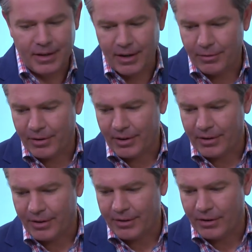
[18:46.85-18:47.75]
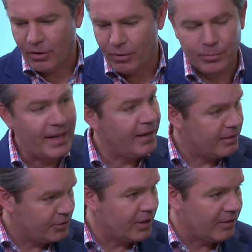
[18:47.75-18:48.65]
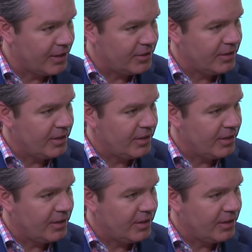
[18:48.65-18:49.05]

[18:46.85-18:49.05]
uh, what are they called? The Homeland generation,